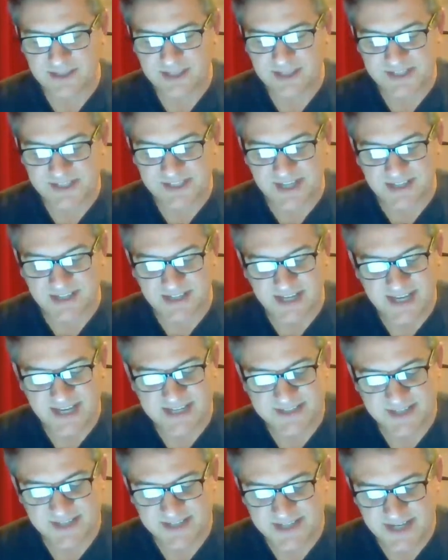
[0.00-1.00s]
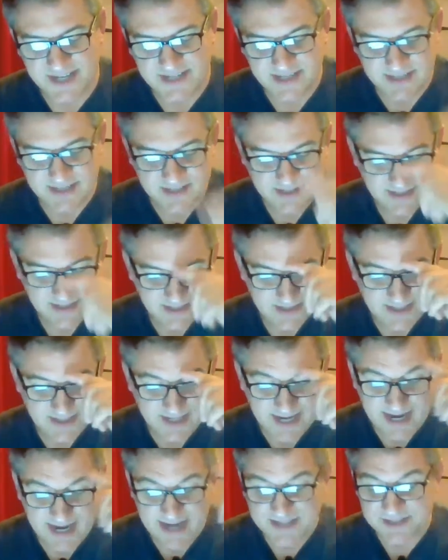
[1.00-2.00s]
Stella hesitated, then
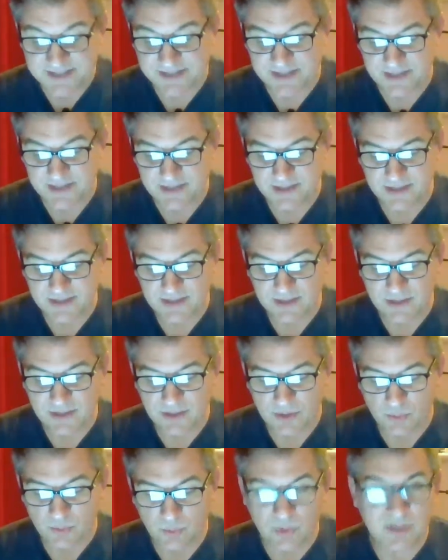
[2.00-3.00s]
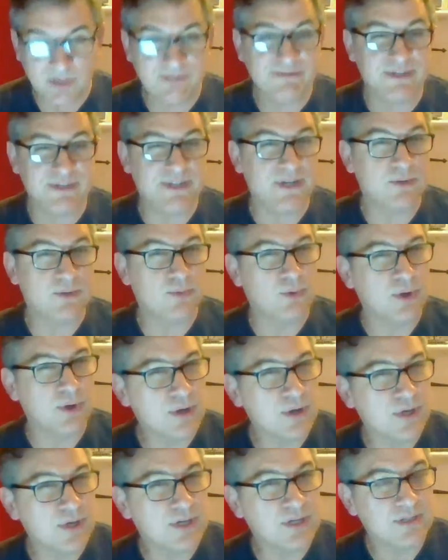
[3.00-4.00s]
asked, what if it don't
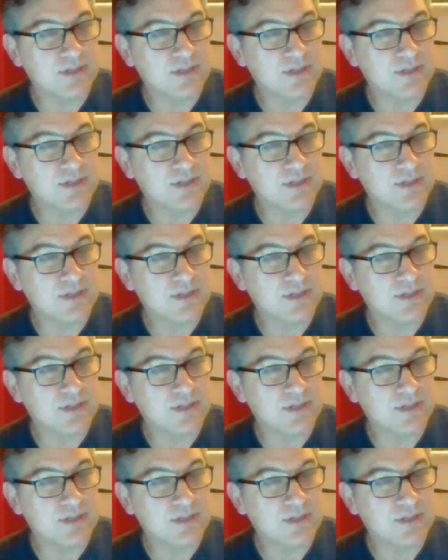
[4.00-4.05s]
work?